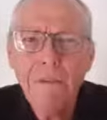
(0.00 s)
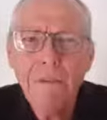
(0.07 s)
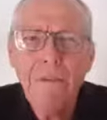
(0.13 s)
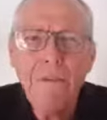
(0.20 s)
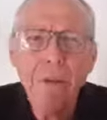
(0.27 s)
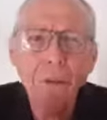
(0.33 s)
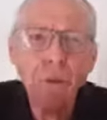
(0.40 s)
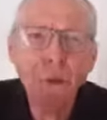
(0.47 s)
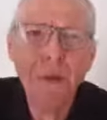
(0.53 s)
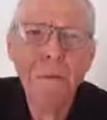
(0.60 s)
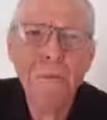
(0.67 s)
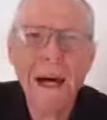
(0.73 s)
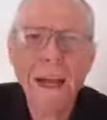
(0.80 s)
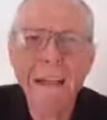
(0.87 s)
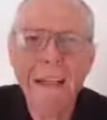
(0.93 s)
few of them
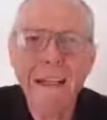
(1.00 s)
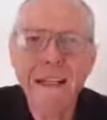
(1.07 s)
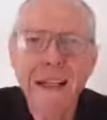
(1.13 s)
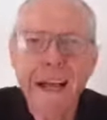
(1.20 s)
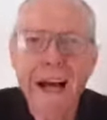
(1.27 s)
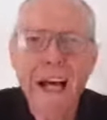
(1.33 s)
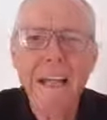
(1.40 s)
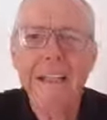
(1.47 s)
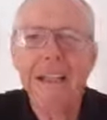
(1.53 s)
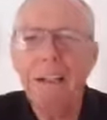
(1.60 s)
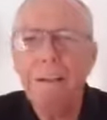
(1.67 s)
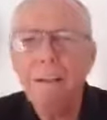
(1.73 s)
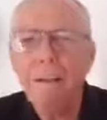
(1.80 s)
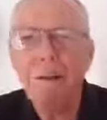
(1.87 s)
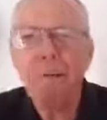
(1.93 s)
are
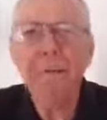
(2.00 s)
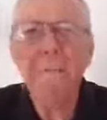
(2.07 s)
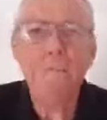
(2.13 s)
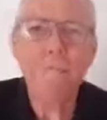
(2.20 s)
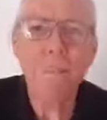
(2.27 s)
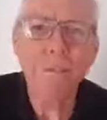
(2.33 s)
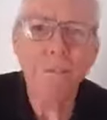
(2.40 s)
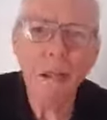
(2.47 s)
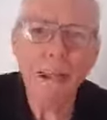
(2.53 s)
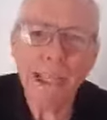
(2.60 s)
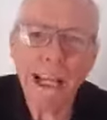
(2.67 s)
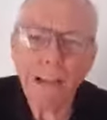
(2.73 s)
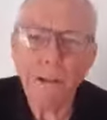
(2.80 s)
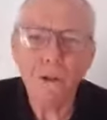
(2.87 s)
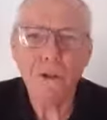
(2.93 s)
the
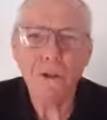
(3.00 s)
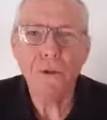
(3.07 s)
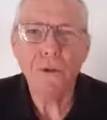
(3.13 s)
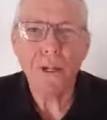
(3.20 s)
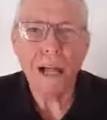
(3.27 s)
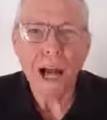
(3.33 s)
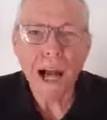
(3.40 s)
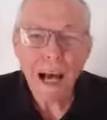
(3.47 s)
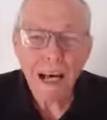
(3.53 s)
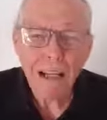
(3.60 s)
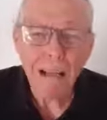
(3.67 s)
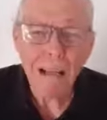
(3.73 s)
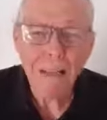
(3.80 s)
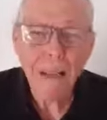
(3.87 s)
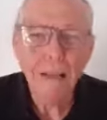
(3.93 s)
misunderstood
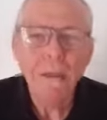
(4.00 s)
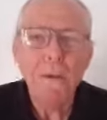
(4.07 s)
artists.